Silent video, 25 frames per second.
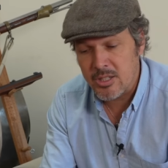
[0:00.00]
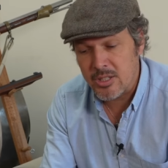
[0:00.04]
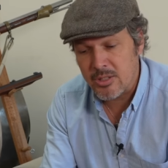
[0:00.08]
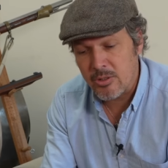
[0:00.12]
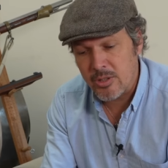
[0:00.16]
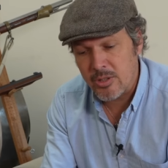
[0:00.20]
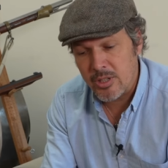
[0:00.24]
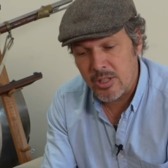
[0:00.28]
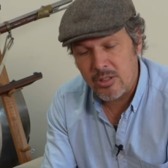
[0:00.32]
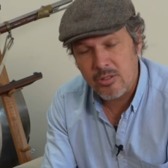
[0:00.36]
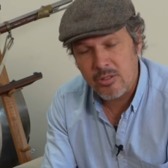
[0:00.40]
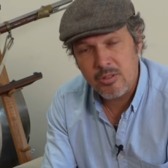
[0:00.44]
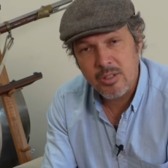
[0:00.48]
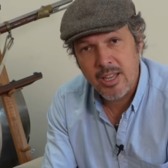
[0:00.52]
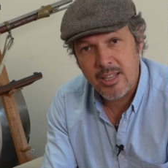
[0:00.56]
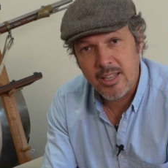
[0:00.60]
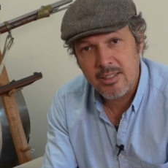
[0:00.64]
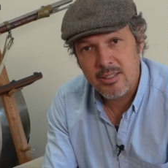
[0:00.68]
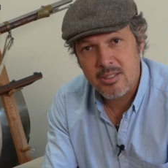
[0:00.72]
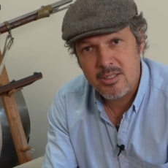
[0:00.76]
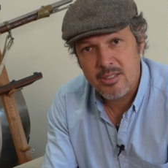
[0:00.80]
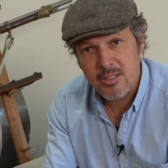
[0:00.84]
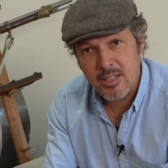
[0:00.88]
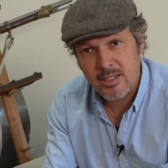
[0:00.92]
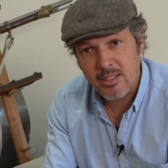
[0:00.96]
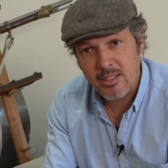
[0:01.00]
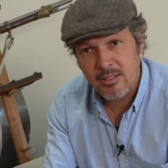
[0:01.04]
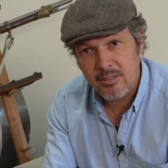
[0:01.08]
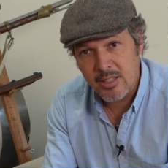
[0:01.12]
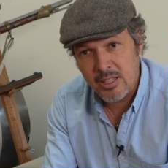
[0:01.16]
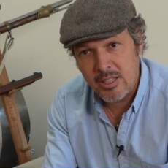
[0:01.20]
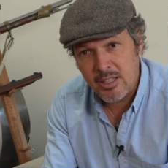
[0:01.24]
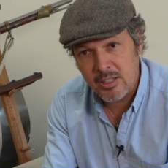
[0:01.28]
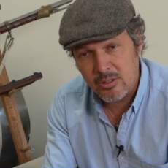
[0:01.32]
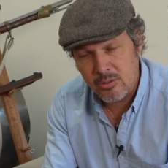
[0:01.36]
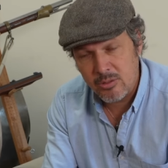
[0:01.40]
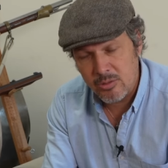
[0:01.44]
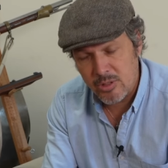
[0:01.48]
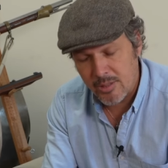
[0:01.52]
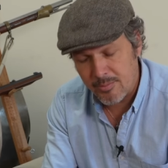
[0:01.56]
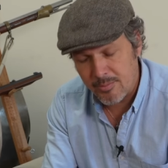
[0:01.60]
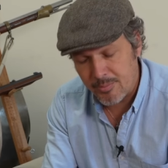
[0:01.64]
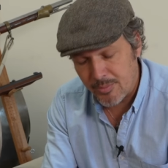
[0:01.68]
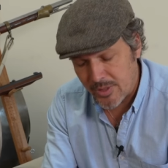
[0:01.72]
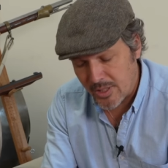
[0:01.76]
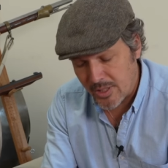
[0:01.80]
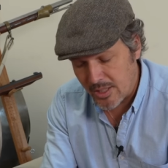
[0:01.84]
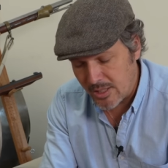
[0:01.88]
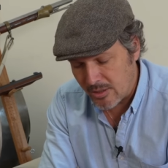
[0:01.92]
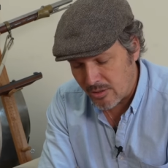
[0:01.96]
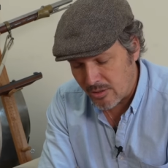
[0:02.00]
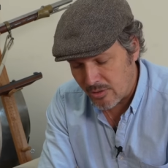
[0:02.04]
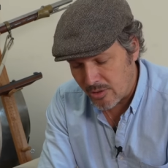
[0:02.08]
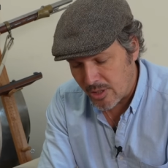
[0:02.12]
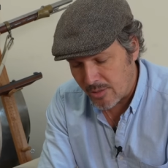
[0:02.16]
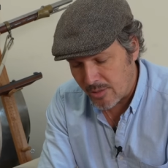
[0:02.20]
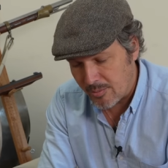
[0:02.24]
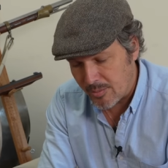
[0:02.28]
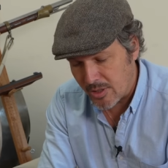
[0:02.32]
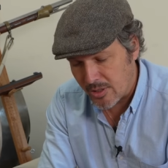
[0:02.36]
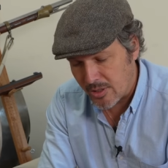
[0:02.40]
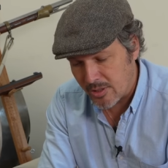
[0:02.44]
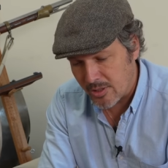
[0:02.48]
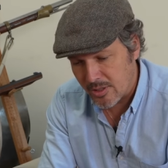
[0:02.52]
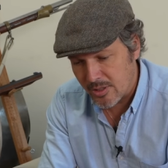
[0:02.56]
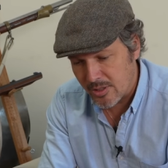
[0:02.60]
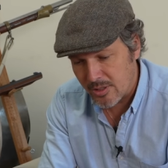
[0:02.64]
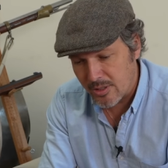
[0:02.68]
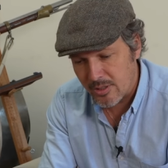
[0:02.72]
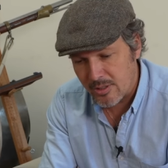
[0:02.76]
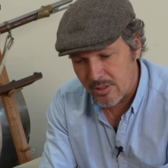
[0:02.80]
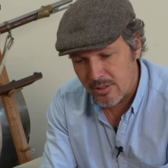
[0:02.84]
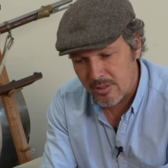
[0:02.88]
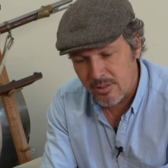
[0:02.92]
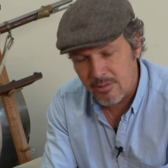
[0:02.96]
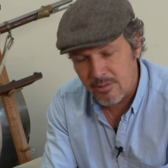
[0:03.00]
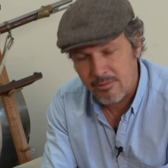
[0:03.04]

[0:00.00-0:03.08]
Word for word: is going to get stuck into the into the uh,